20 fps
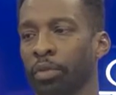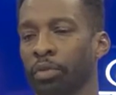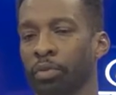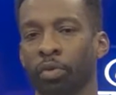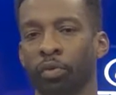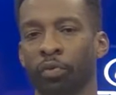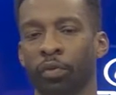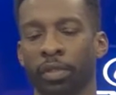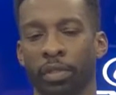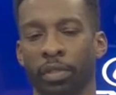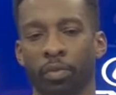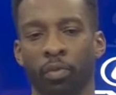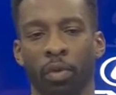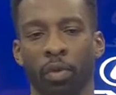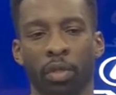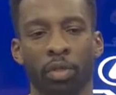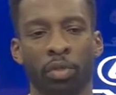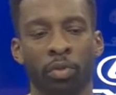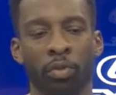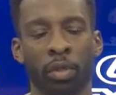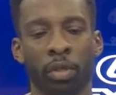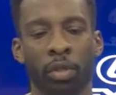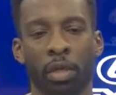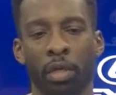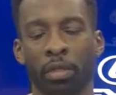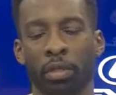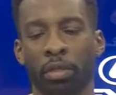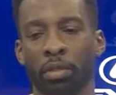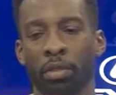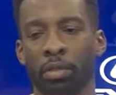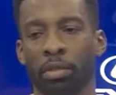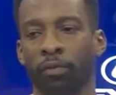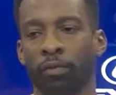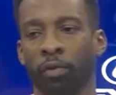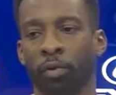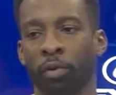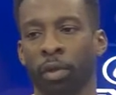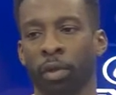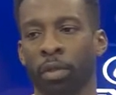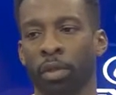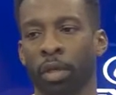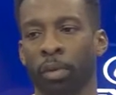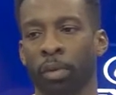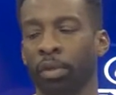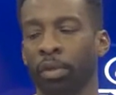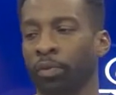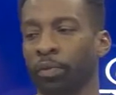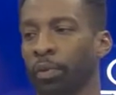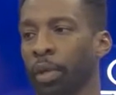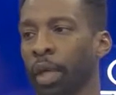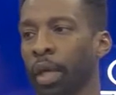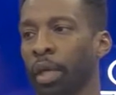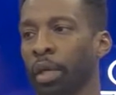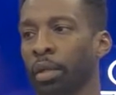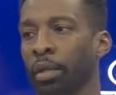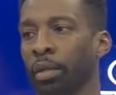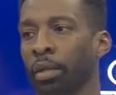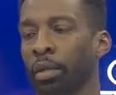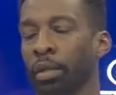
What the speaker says: we move as a one unit out there on the floor, I believe we can.